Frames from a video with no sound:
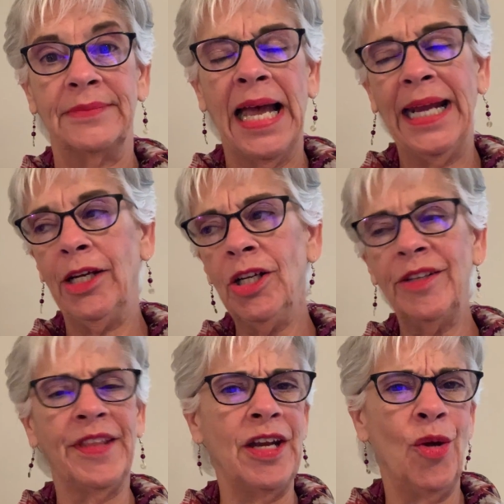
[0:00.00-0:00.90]
I
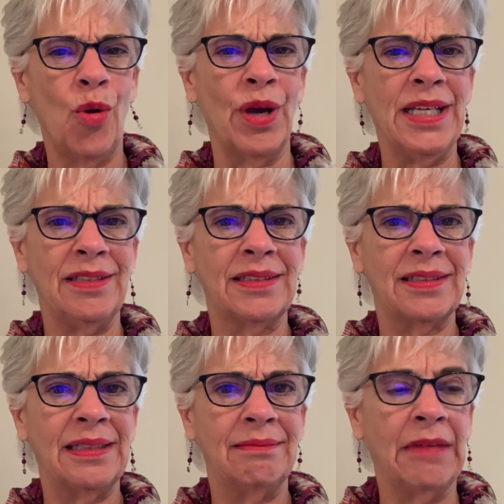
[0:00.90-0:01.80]
heard the
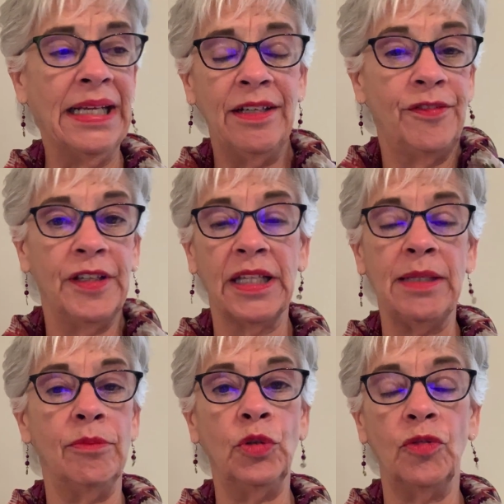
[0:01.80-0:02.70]
noise. I didn't feel
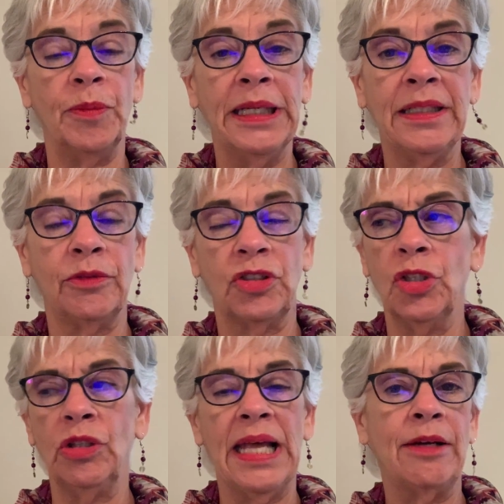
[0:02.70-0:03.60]
any movement. There was
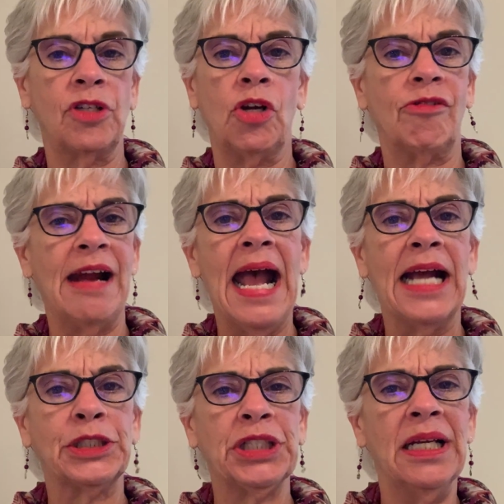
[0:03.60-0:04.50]
no loud
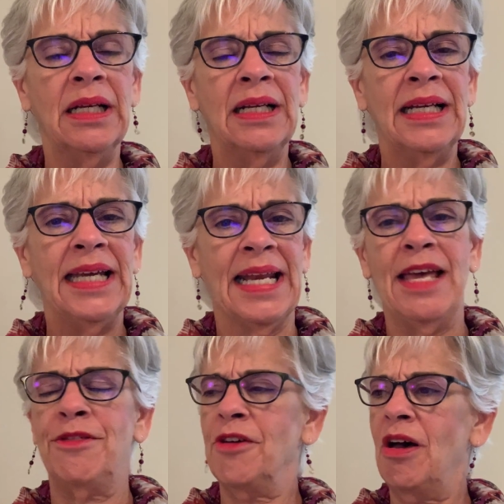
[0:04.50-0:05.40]
crash. And
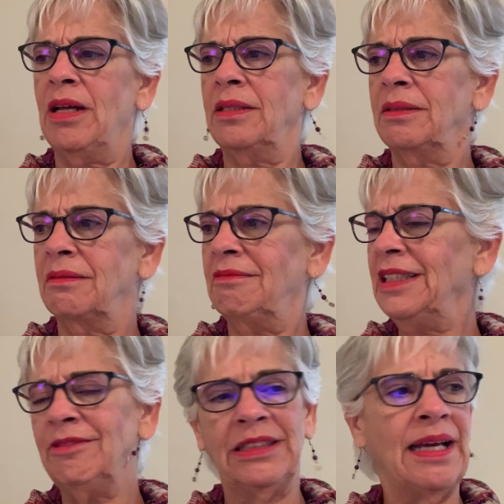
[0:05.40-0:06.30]
I thought, I
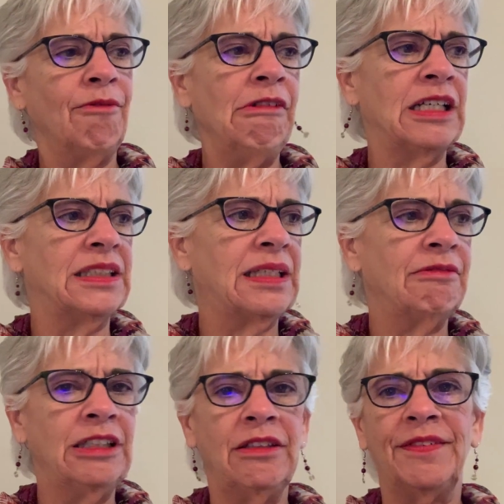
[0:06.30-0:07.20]
wonder what that was. I
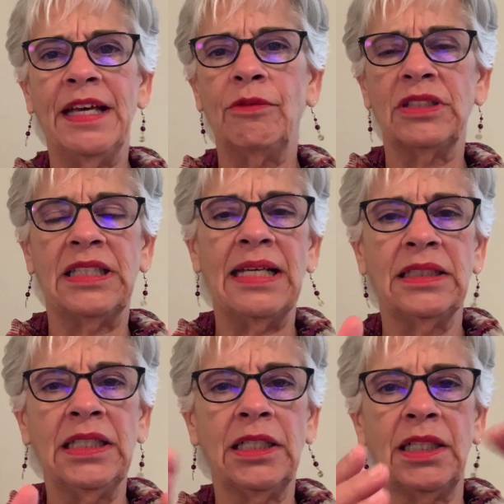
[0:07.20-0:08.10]
wonder if that was that
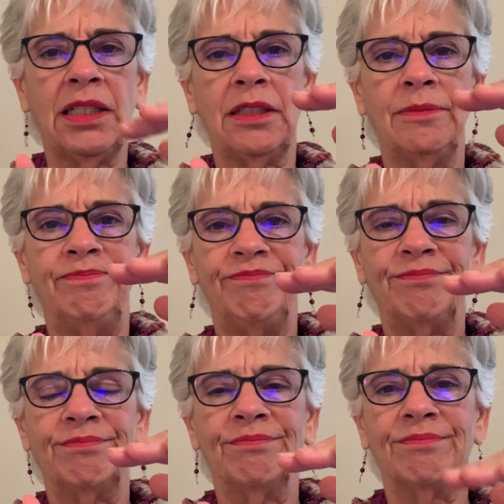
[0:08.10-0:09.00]
little
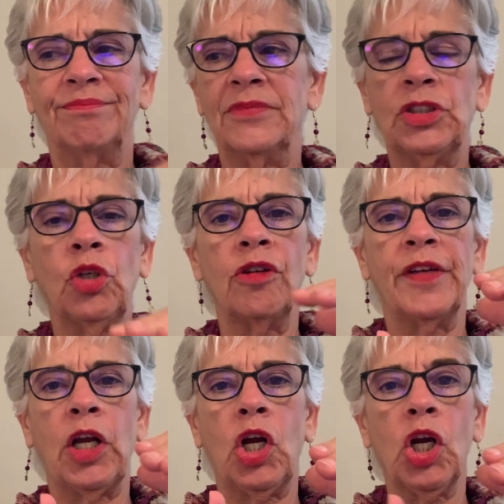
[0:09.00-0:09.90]
mm, sort of
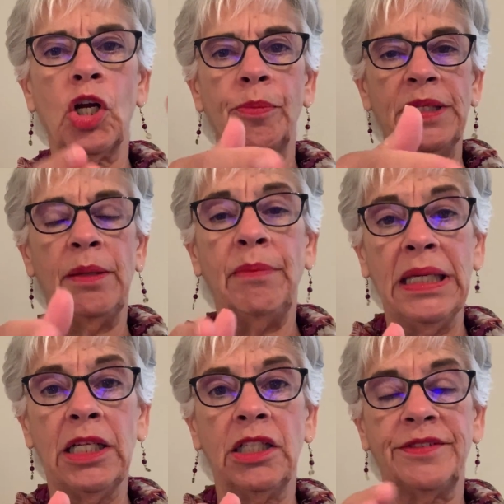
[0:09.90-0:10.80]
a curb in the
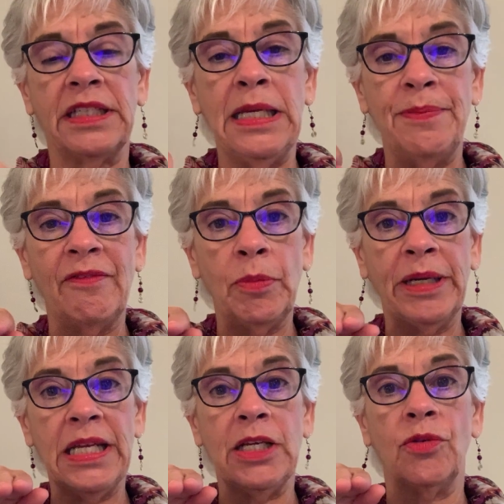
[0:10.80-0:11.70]
middle to keep
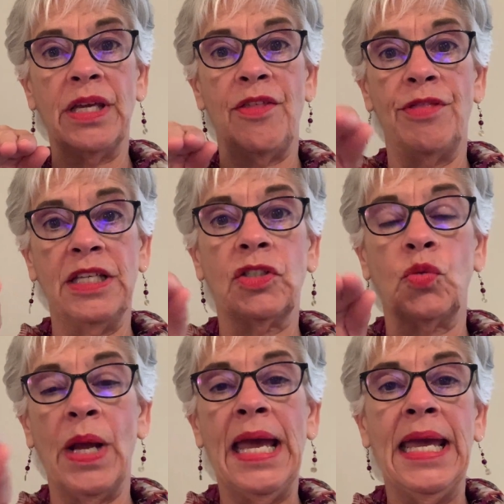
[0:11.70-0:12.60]
everybody going
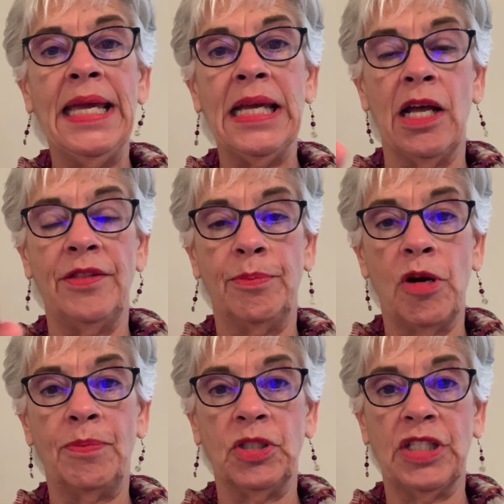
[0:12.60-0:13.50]
this way on the
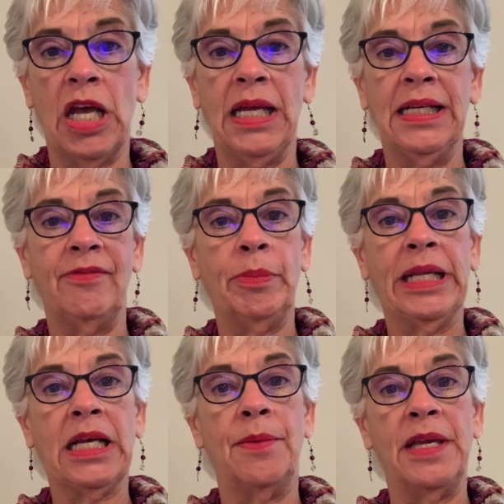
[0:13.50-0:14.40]
proper side,
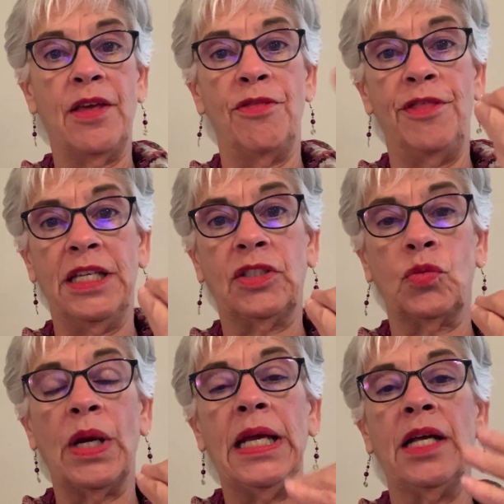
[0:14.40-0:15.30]
everybody coming
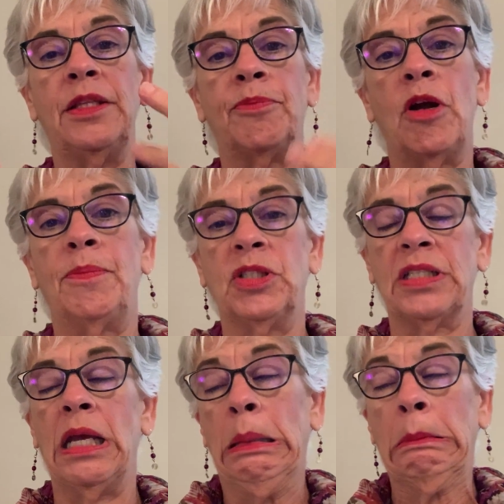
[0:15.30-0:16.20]
this way on the proper
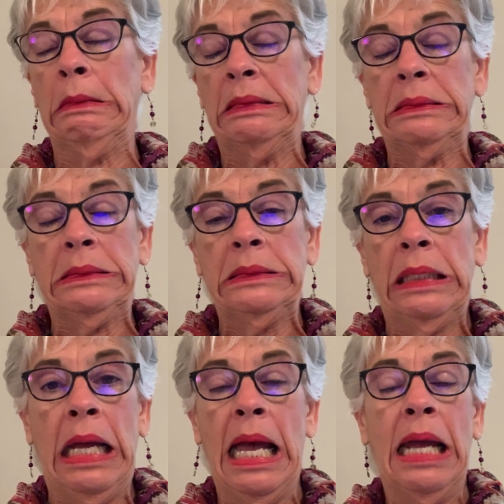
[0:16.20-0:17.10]
side.
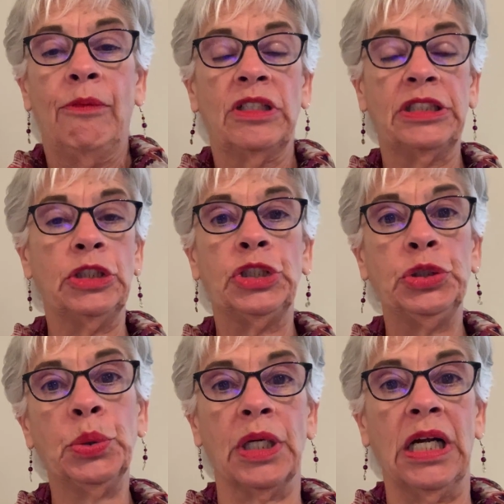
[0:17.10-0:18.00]
I wasn't
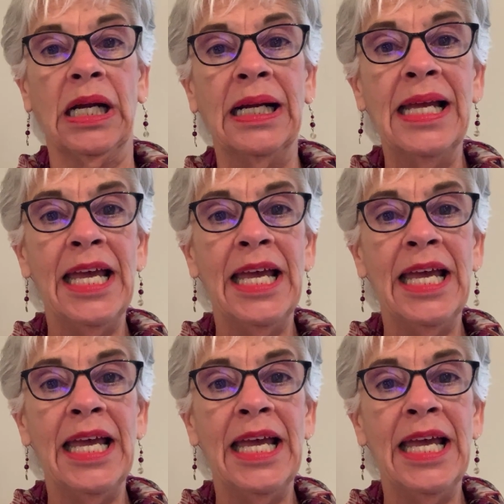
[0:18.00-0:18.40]
sure.